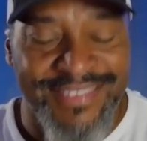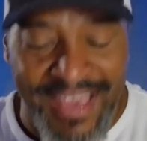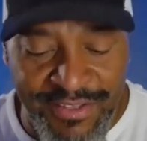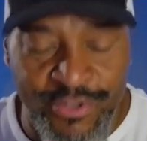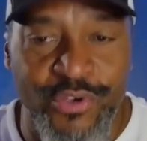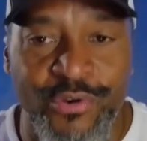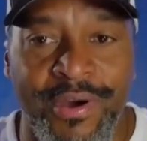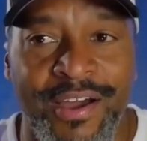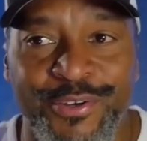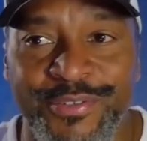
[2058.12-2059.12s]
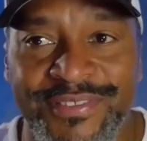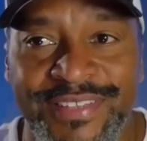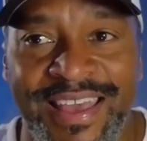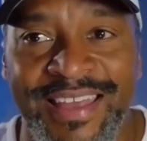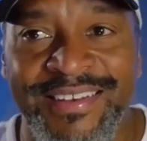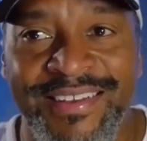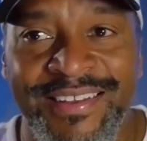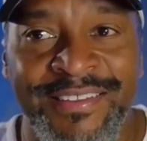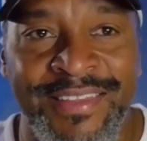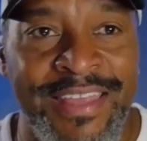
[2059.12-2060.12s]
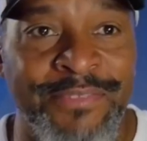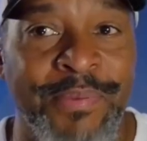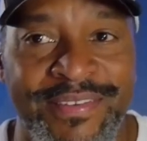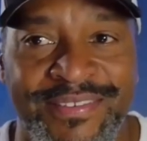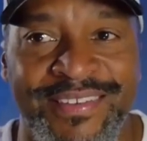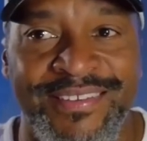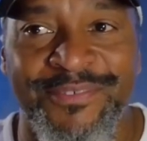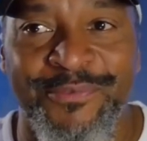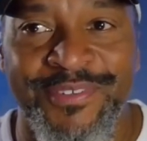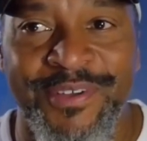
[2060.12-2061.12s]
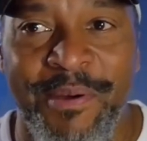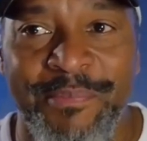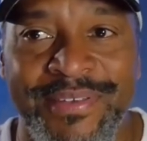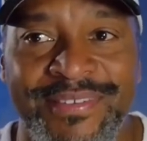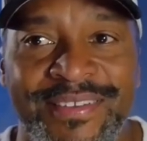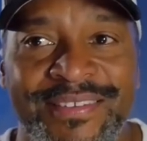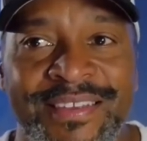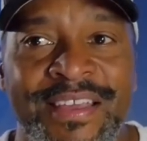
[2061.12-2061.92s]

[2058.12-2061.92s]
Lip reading: you understand in business, we're talking about business,